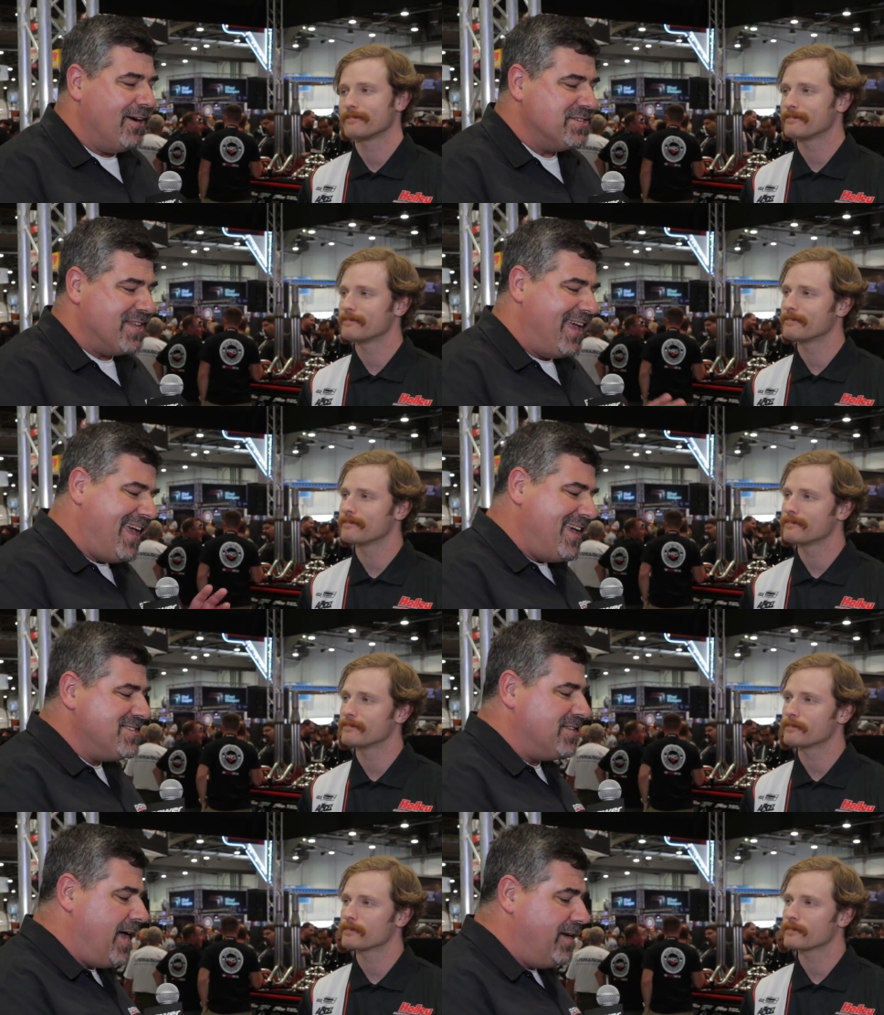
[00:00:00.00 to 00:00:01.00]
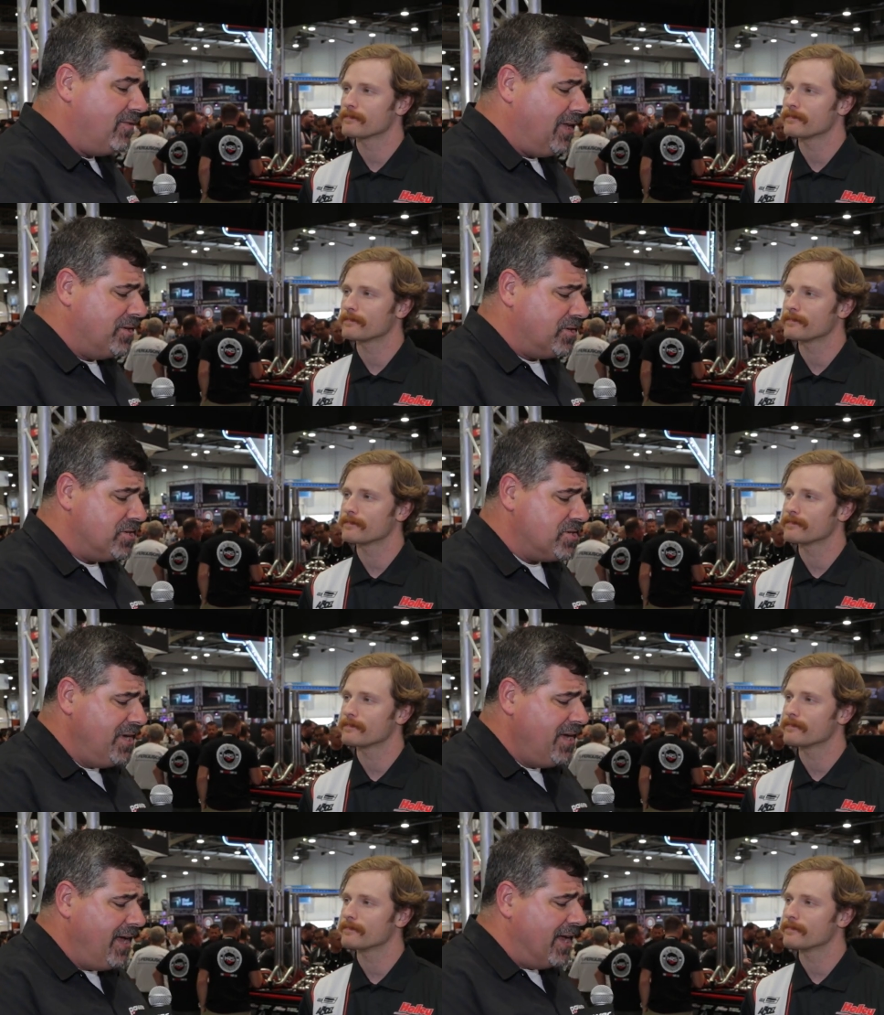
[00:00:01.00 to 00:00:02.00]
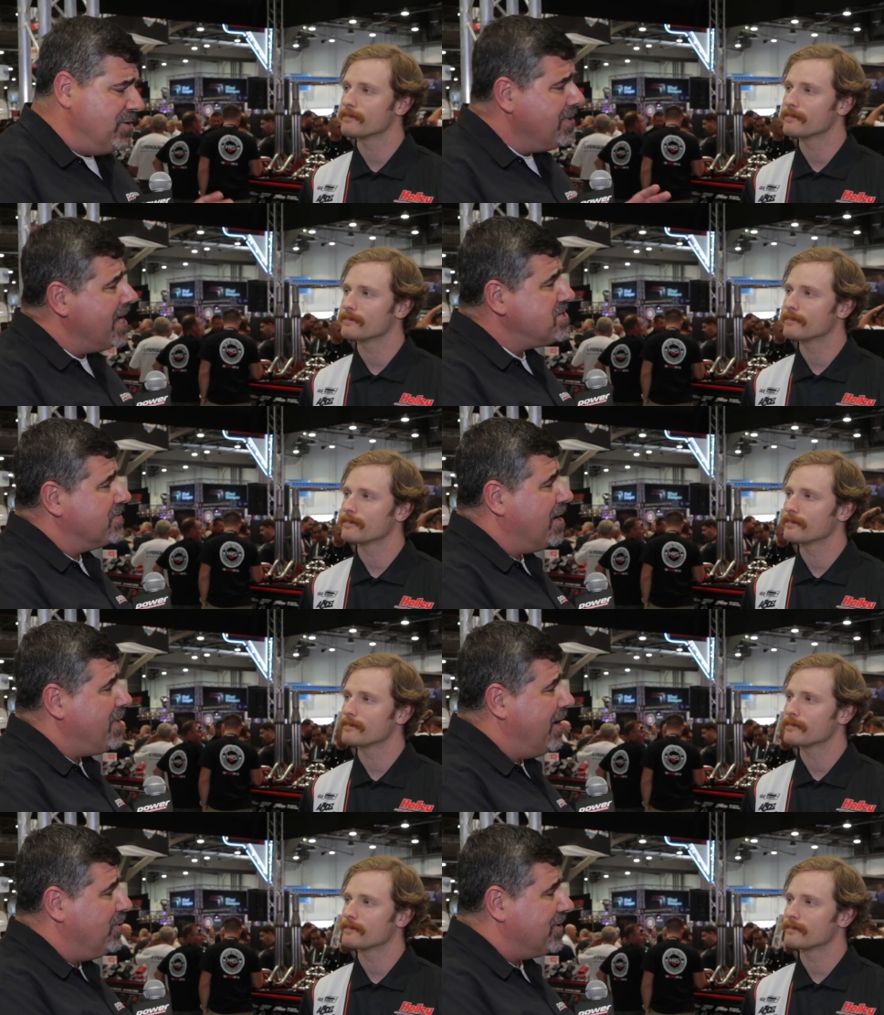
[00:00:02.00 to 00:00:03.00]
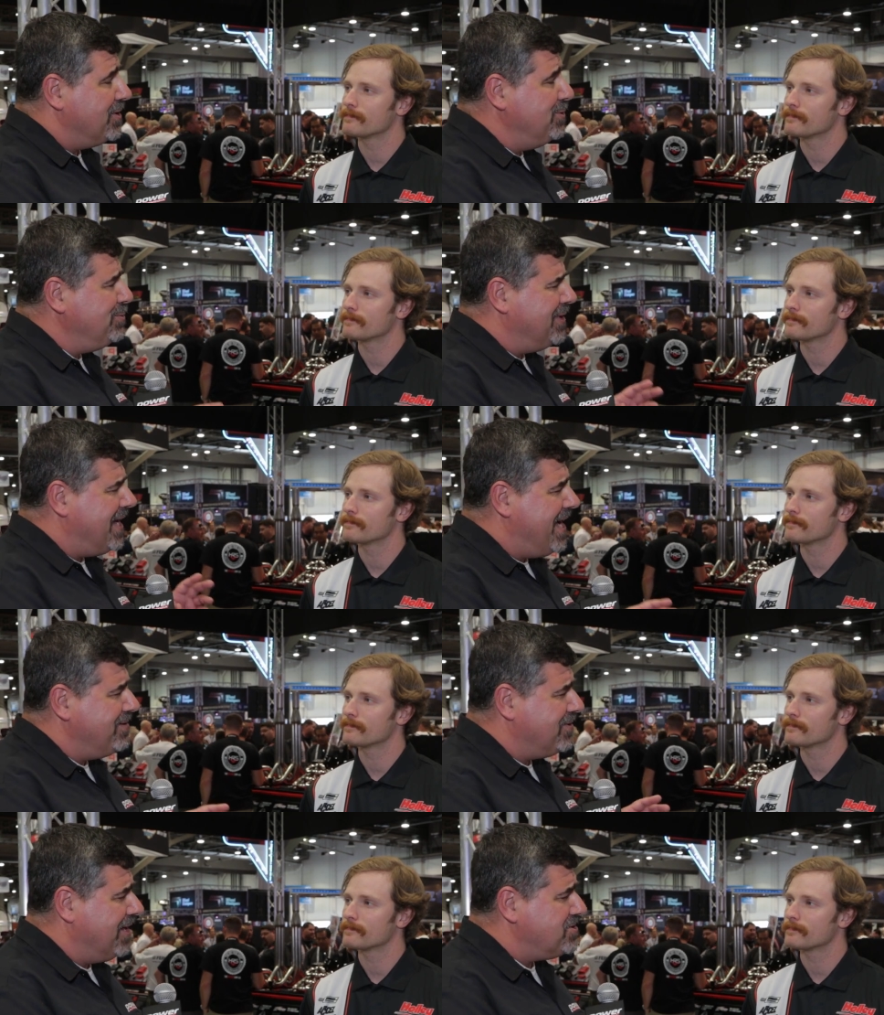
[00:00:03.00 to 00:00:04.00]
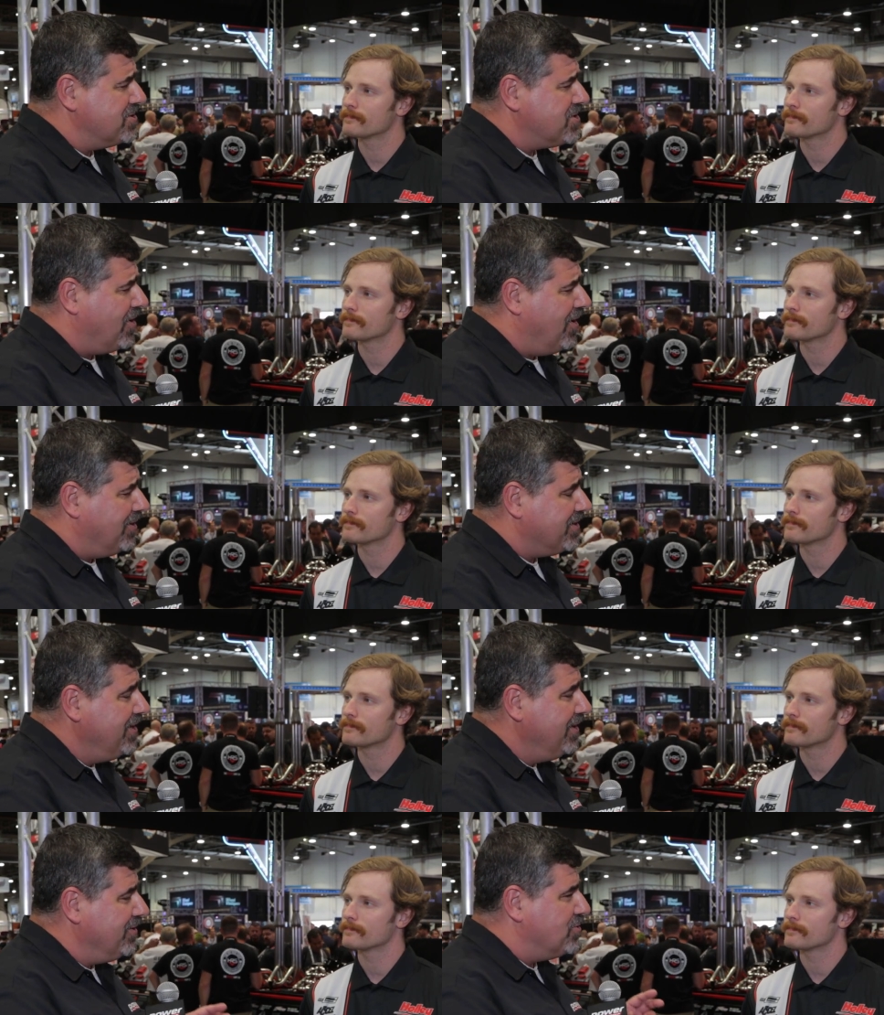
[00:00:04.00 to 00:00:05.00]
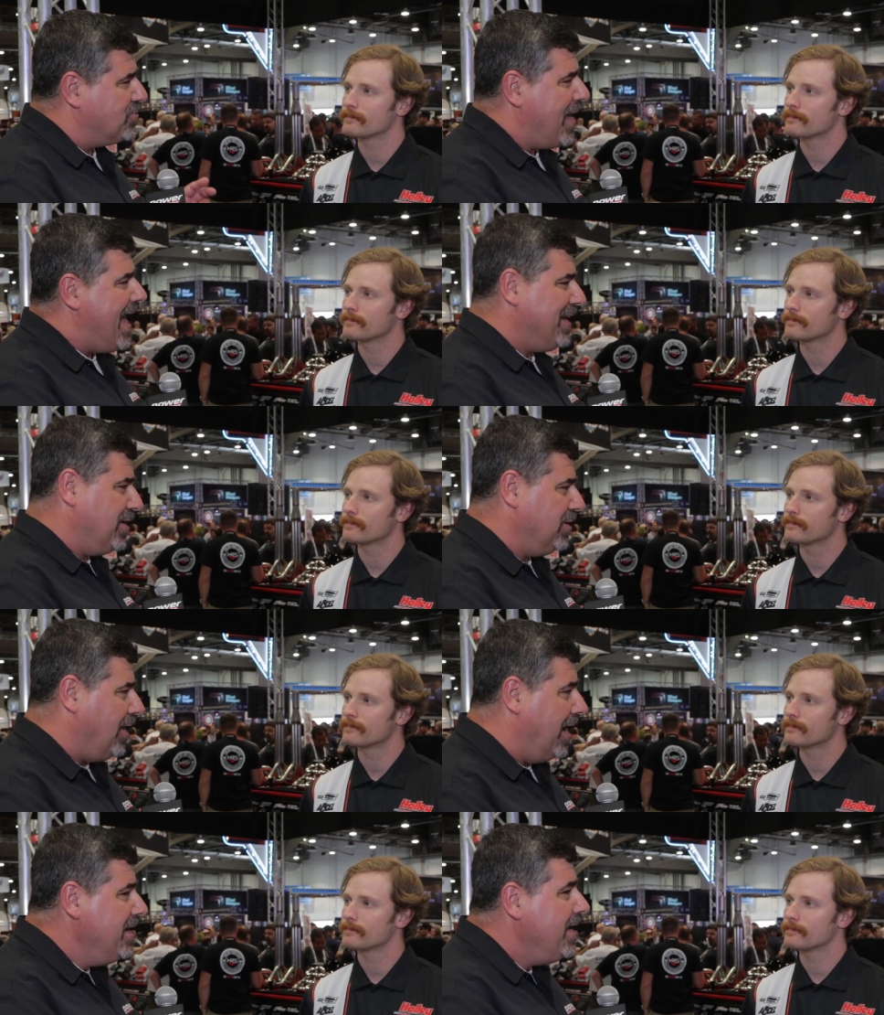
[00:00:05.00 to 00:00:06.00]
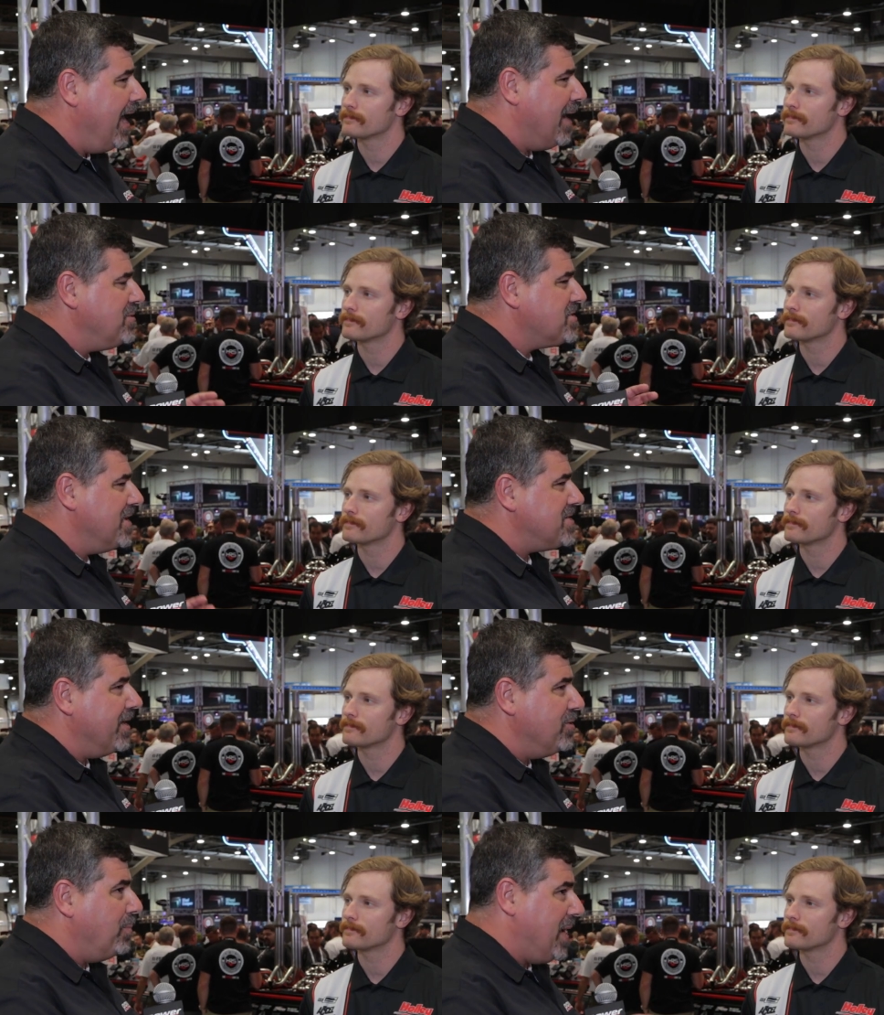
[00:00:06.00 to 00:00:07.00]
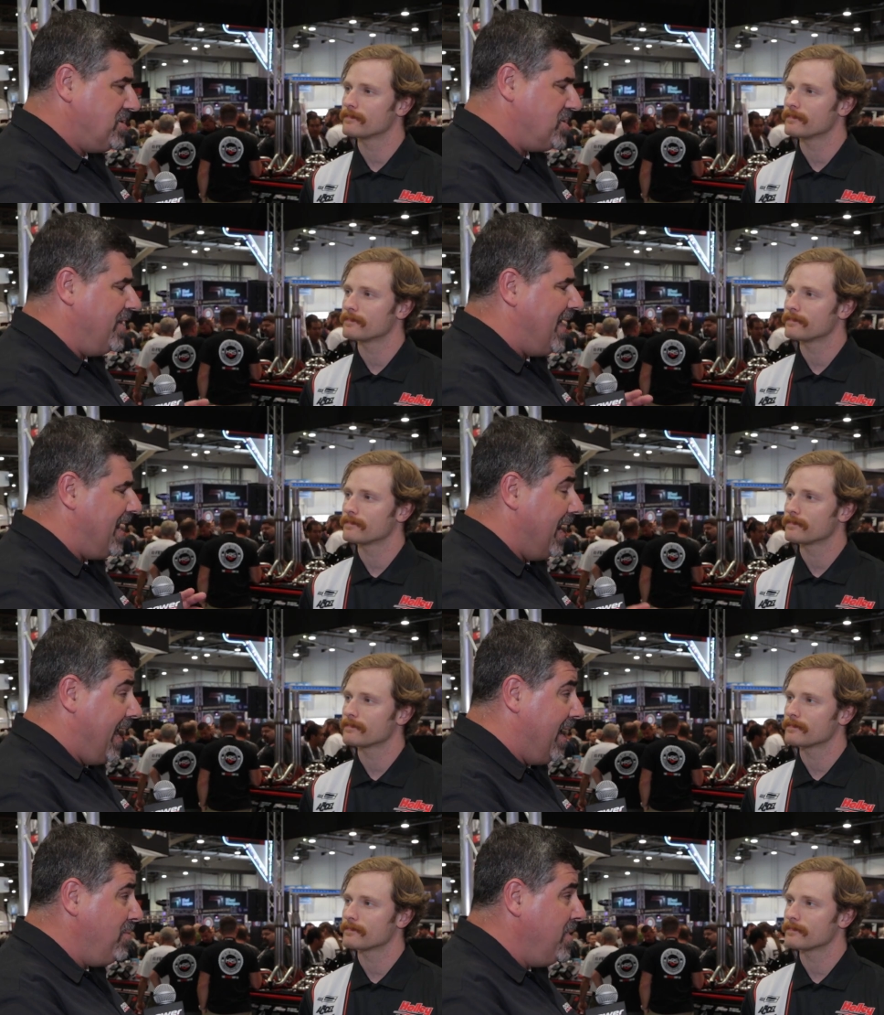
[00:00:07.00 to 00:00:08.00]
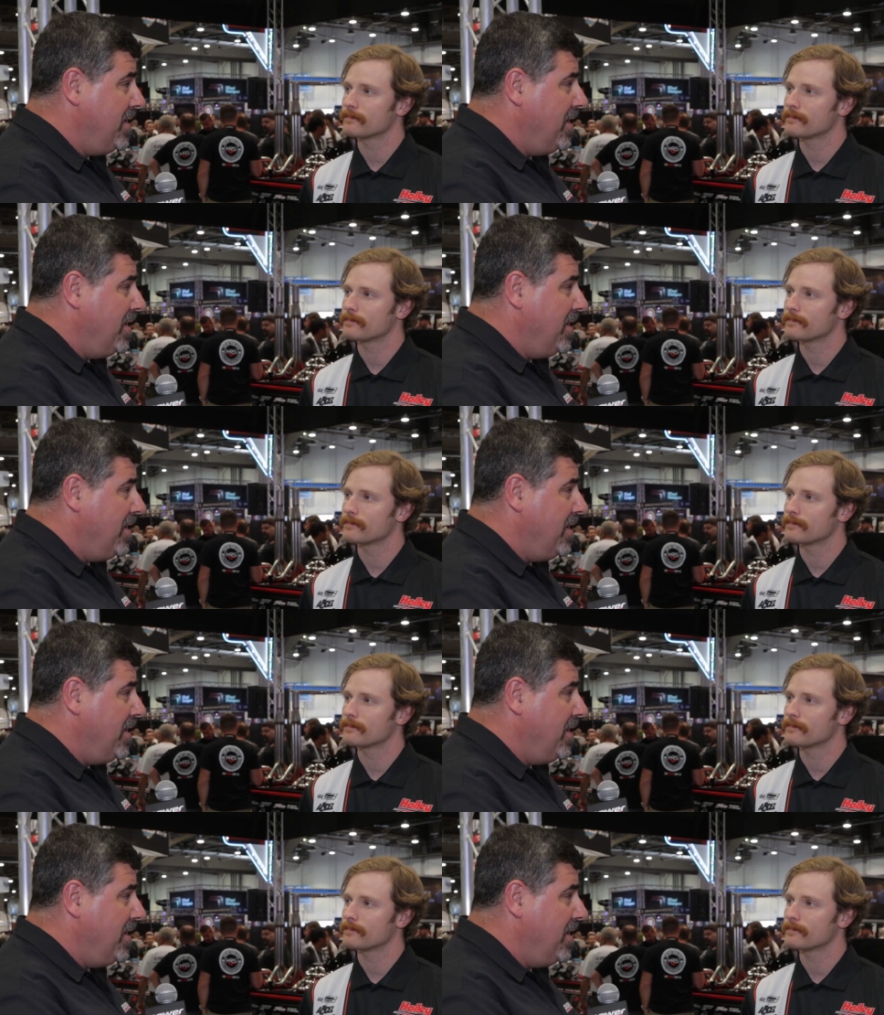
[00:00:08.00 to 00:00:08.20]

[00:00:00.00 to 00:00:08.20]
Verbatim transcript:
Speaker 1: is the Hays line of clutches, and you guys have come out with a new line of clutches called the Dragon Claw, and I'm just going to tell you, based on that name,